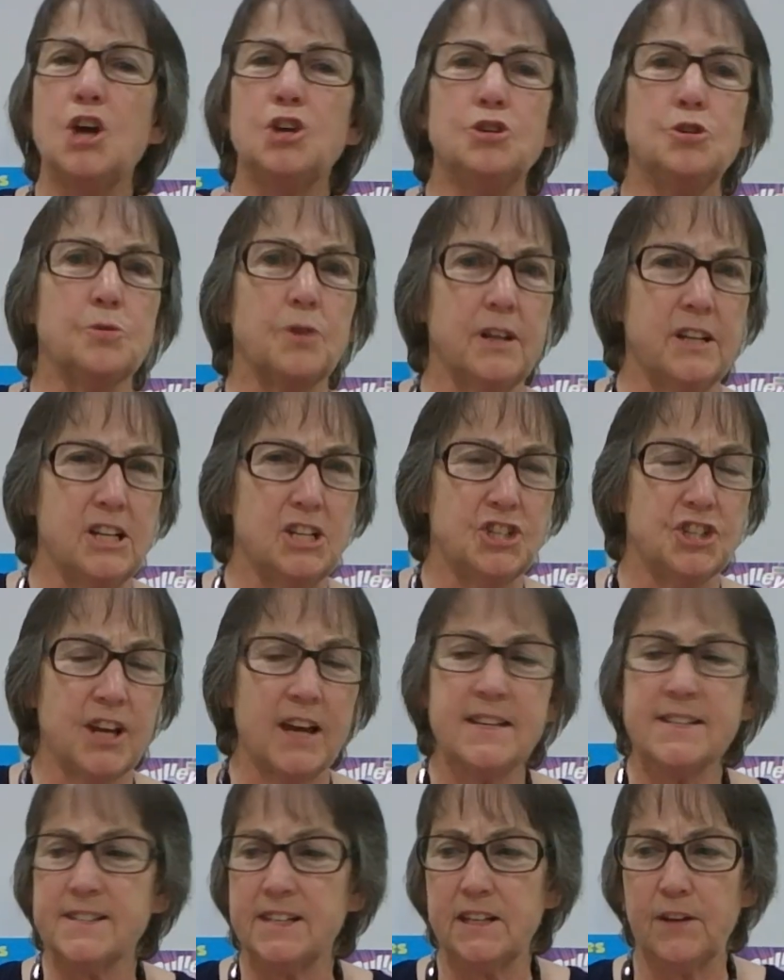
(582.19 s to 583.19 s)
You can
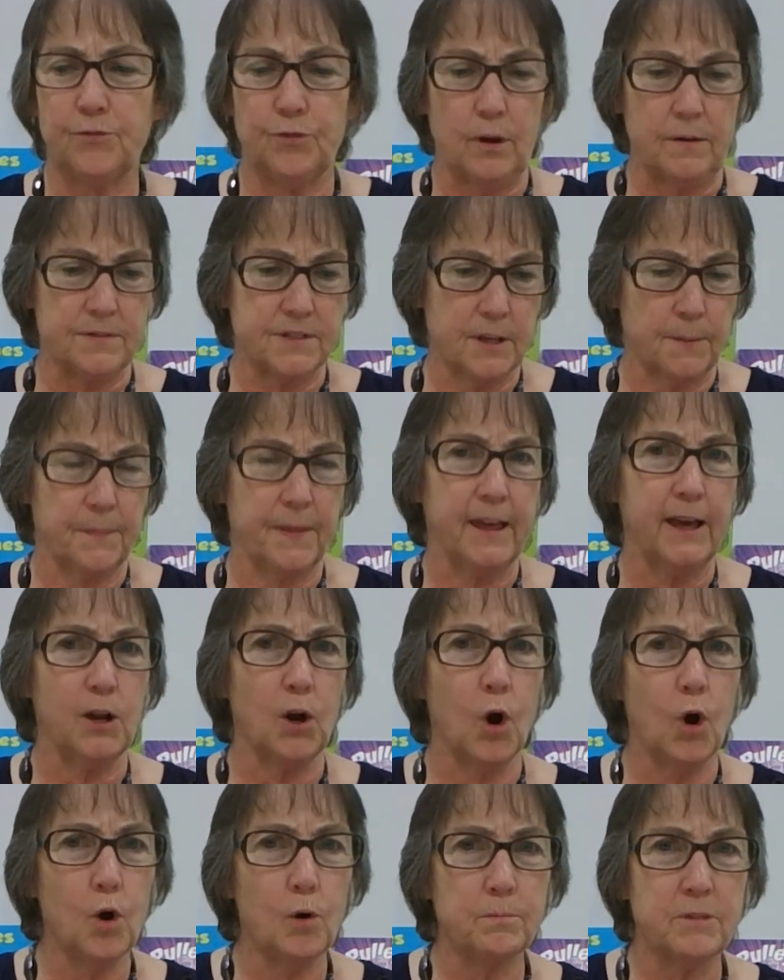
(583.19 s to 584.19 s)
adjust it if you have something at
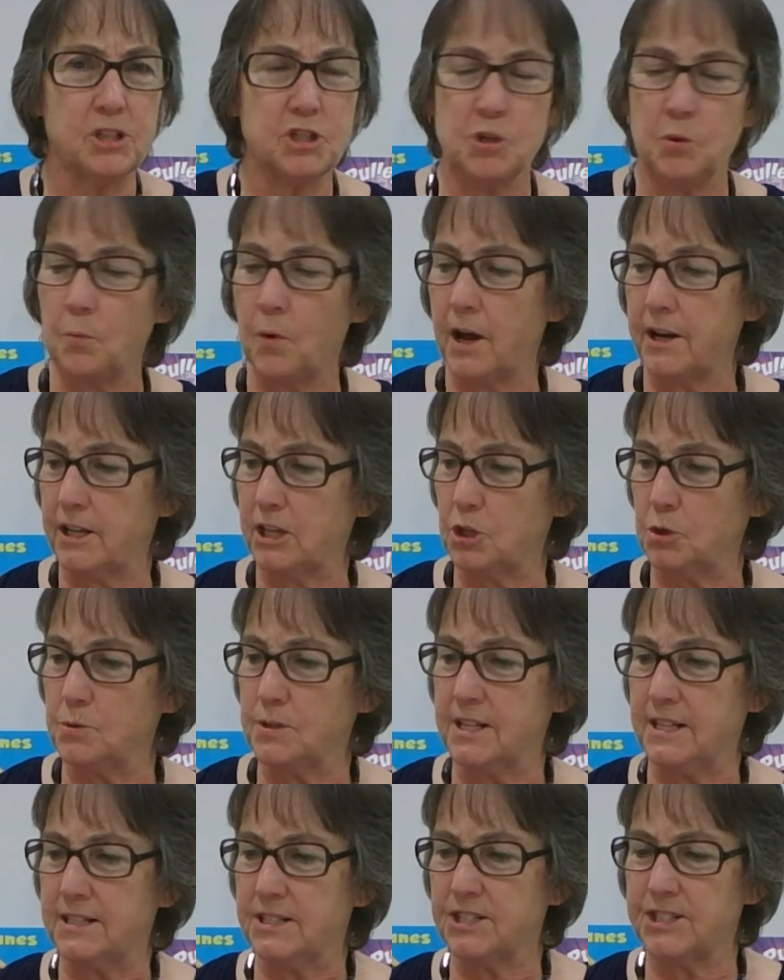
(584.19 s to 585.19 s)
home that you want to use
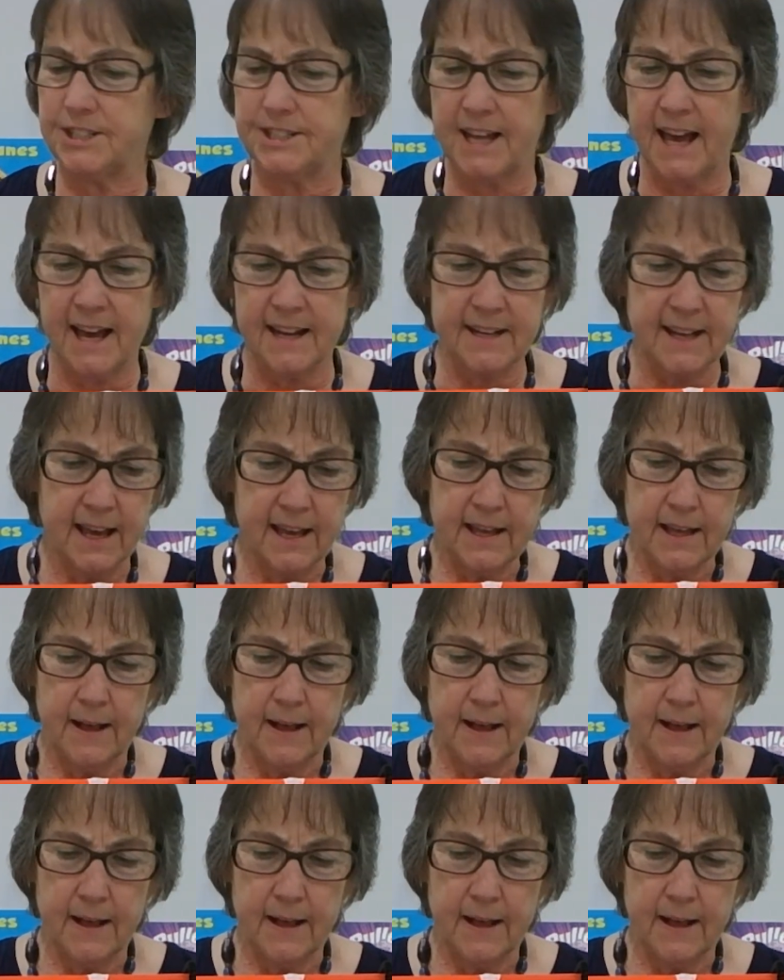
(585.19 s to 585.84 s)
instead.